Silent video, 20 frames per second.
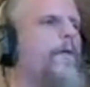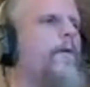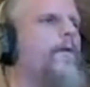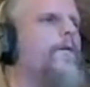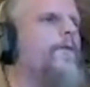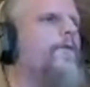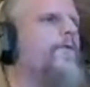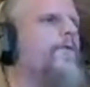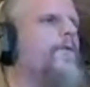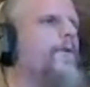
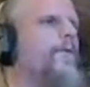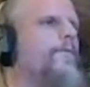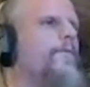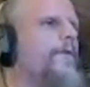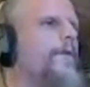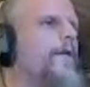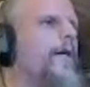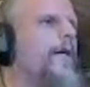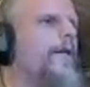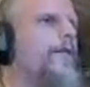So if you
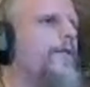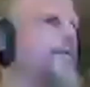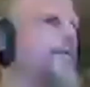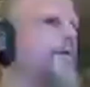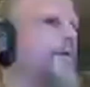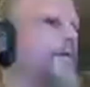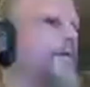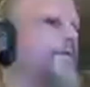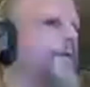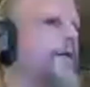guys go to
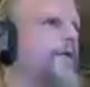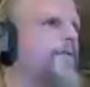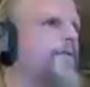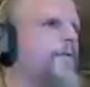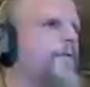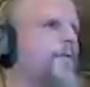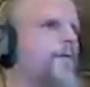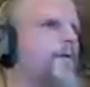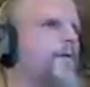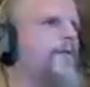fast food
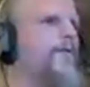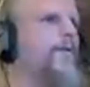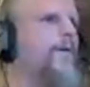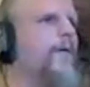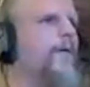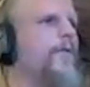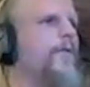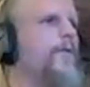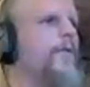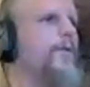restaurants and
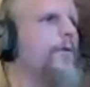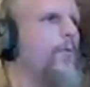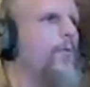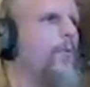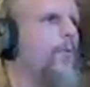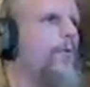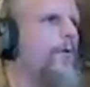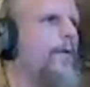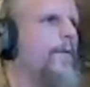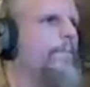you're
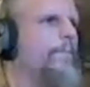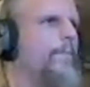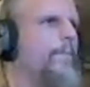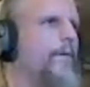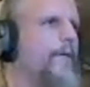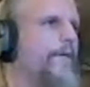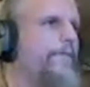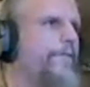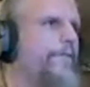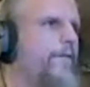ordering beef,
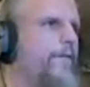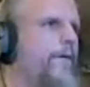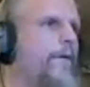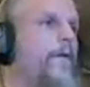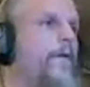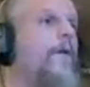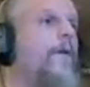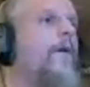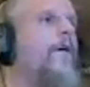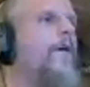
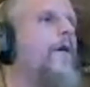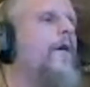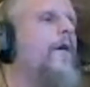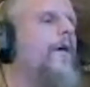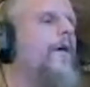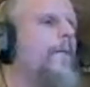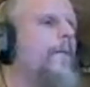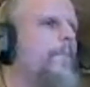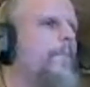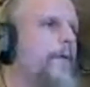
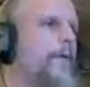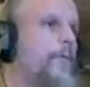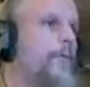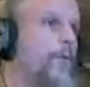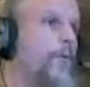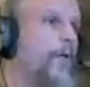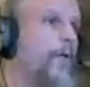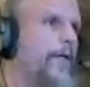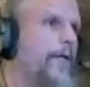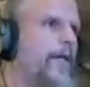be really
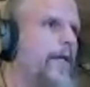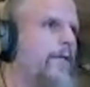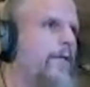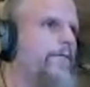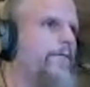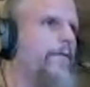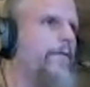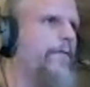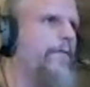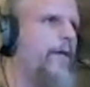careful of
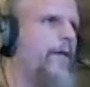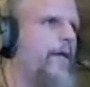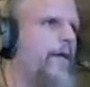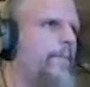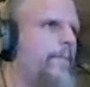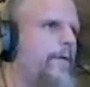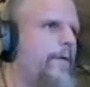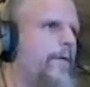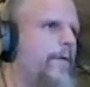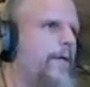that,
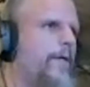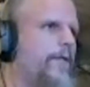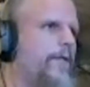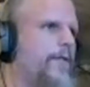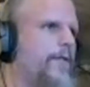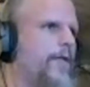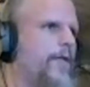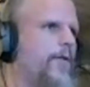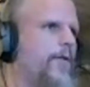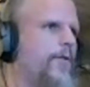because
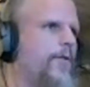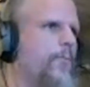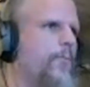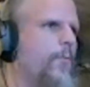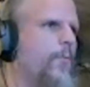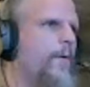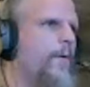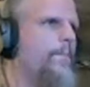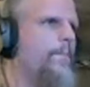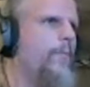there's
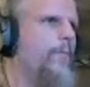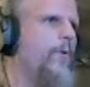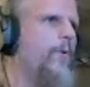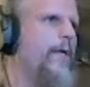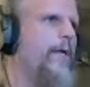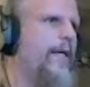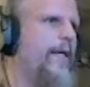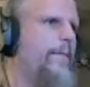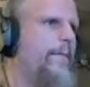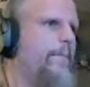1.8
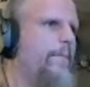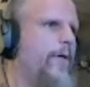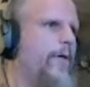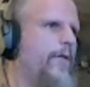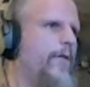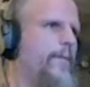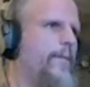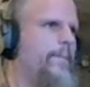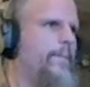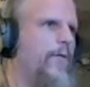million
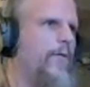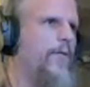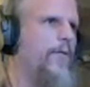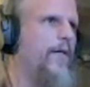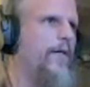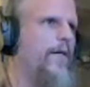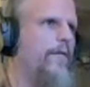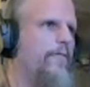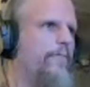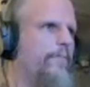pounds
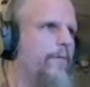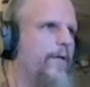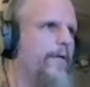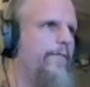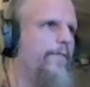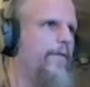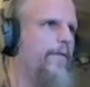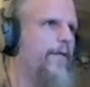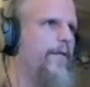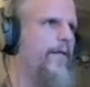of
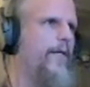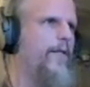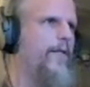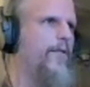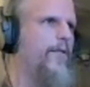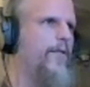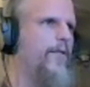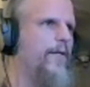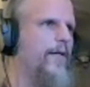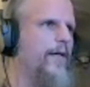beef that
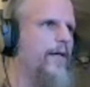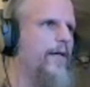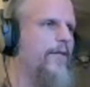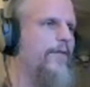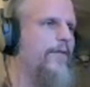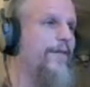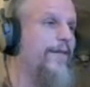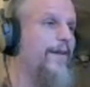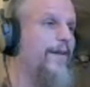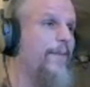has
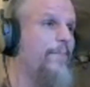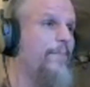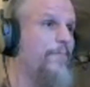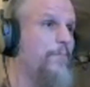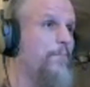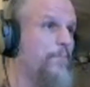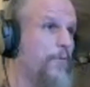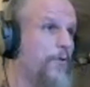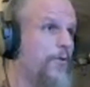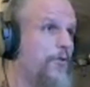actually, I'm
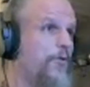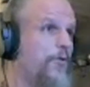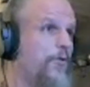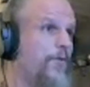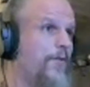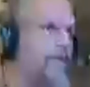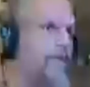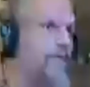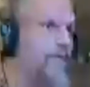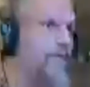pretty sure
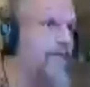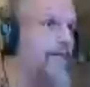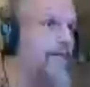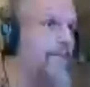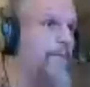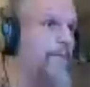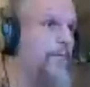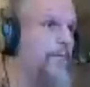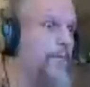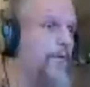this is going to
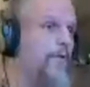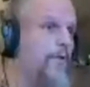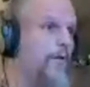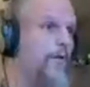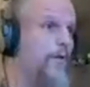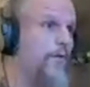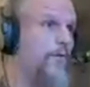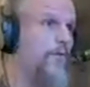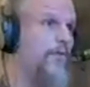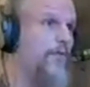be
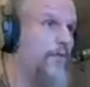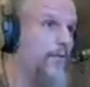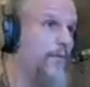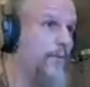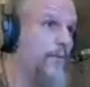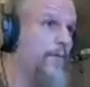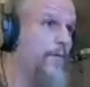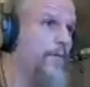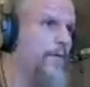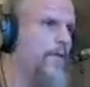recalled
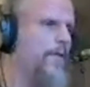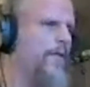soon.